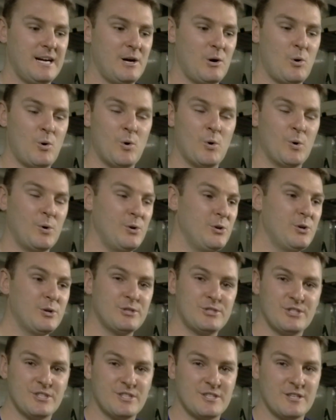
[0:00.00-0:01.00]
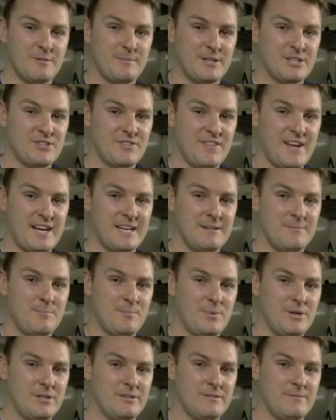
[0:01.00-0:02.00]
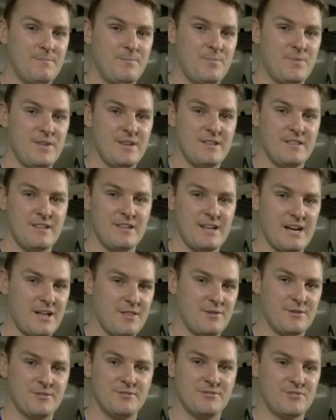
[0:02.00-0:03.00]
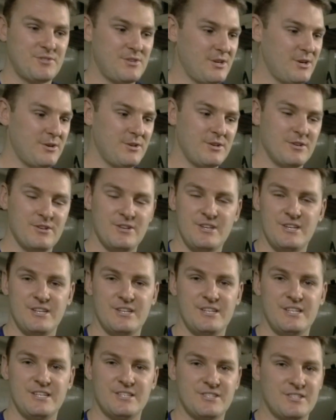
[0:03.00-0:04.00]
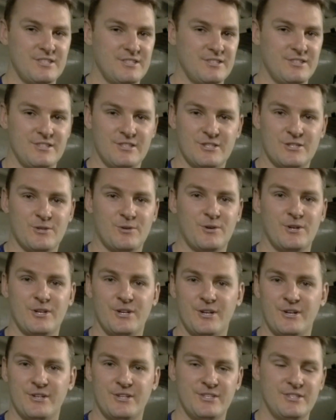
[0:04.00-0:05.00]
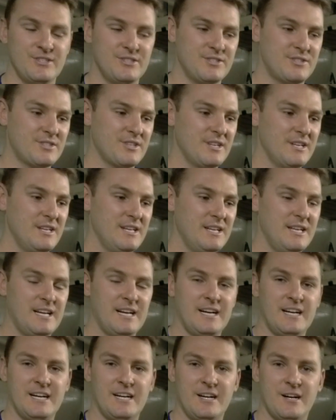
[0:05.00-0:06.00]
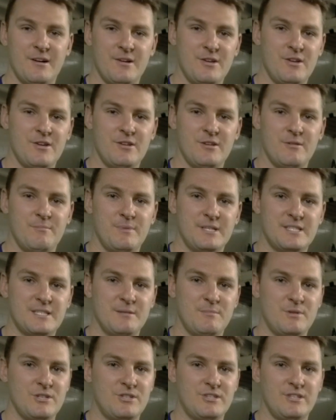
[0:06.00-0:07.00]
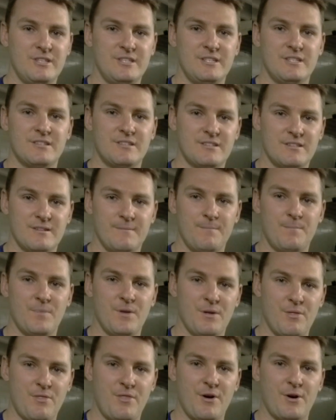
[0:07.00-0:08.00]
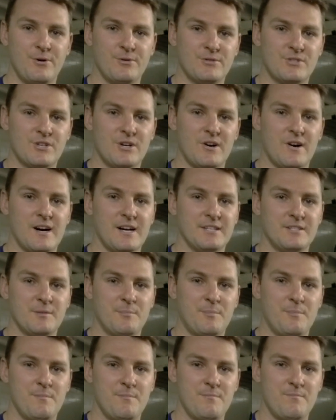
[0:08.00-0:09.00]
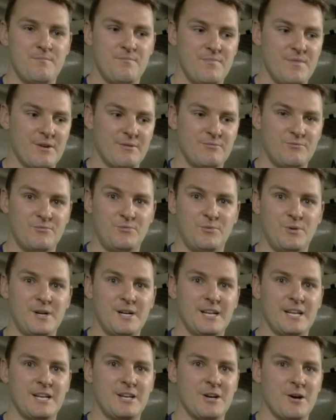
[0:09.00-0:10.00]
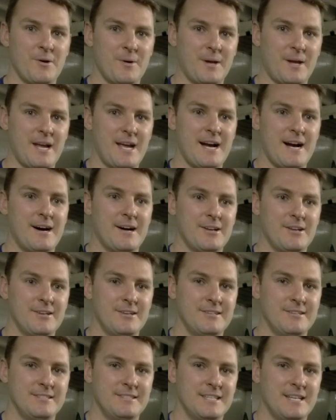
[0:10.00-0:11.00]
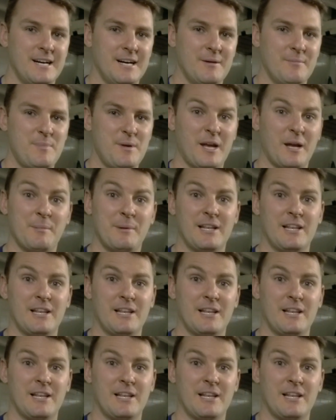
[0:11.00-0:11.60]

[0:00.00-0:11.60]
or not just so much that, but the others, your Nissans, your Toyotas, your Mitsubishis, those guys are really going out and being a bit